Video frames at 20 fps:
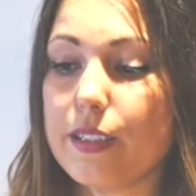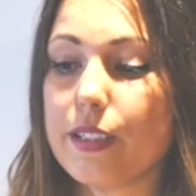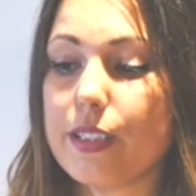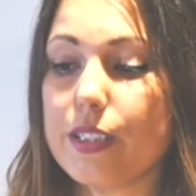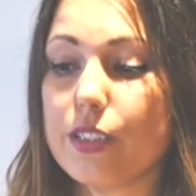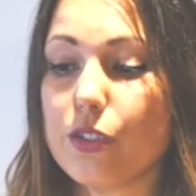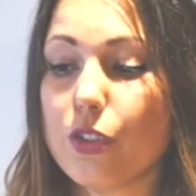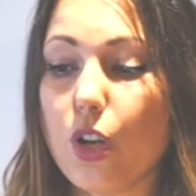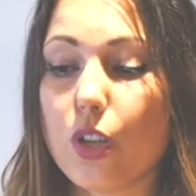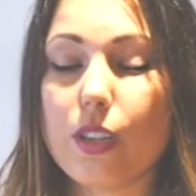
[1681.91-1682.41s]
there
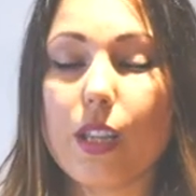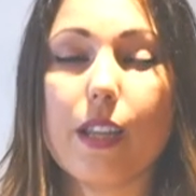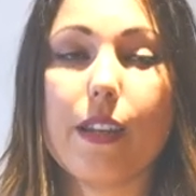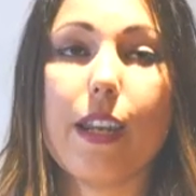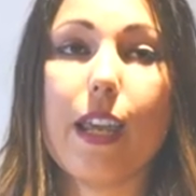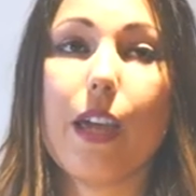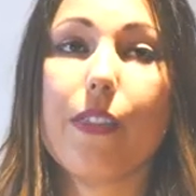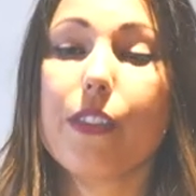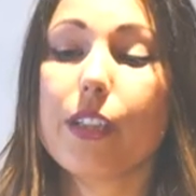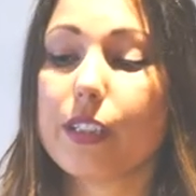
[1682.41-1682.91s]
is not a
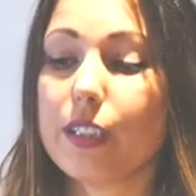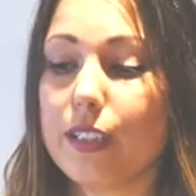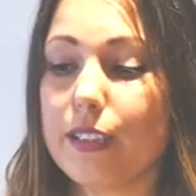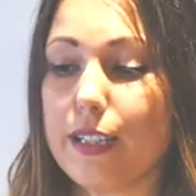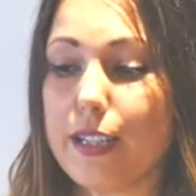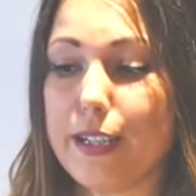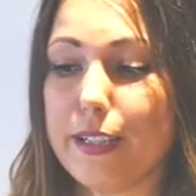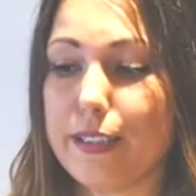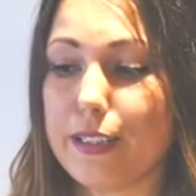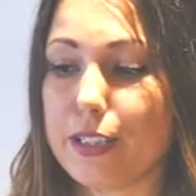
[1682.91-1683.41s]
Neanderthal
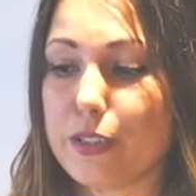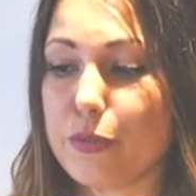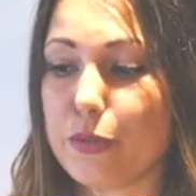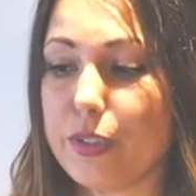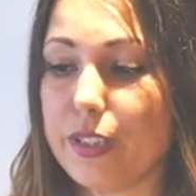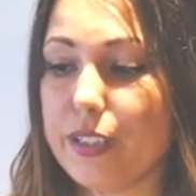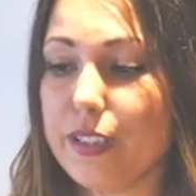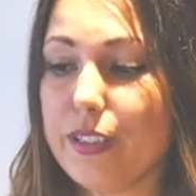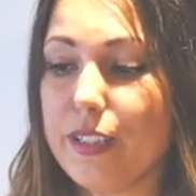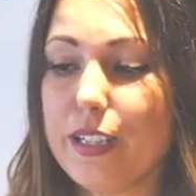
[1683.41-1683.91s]
diet
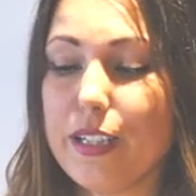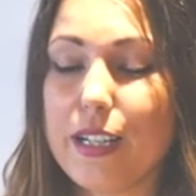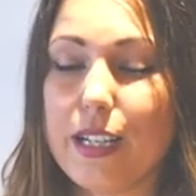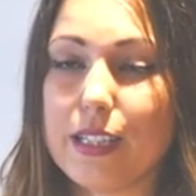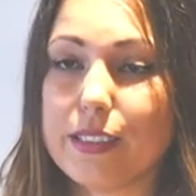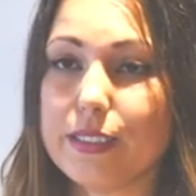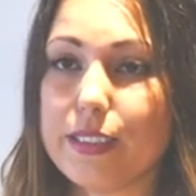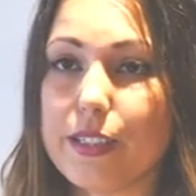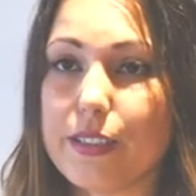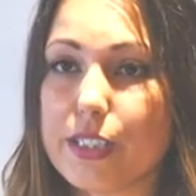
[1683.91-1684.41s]
actually,
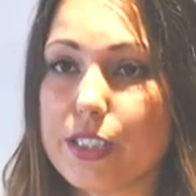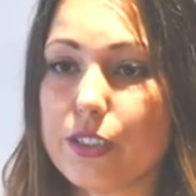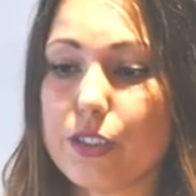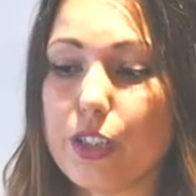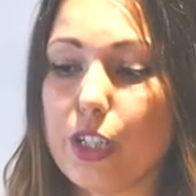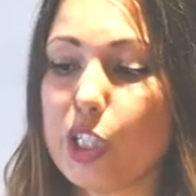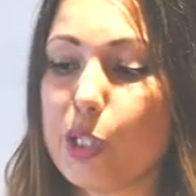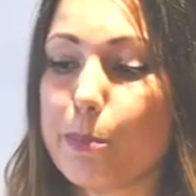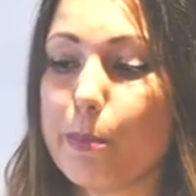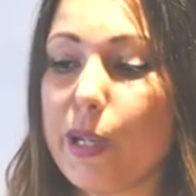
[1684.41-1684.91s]
as there is
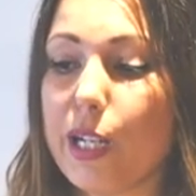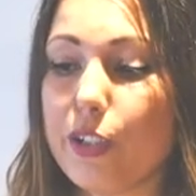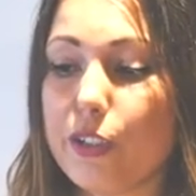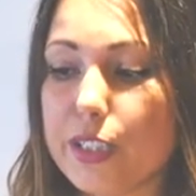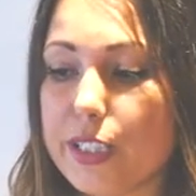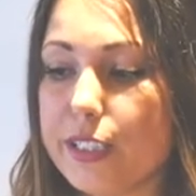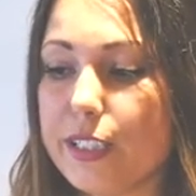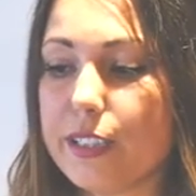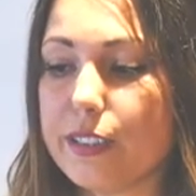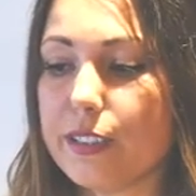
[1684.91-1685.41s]
not a
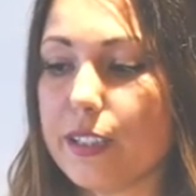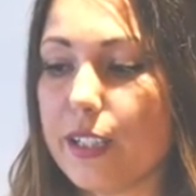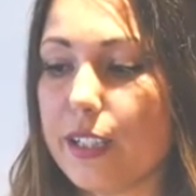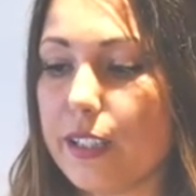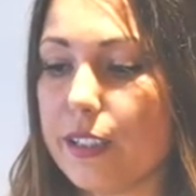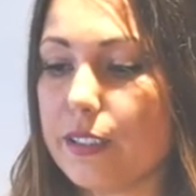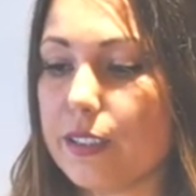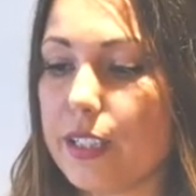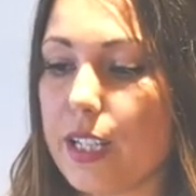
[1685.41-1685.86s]
Paleolithic diet.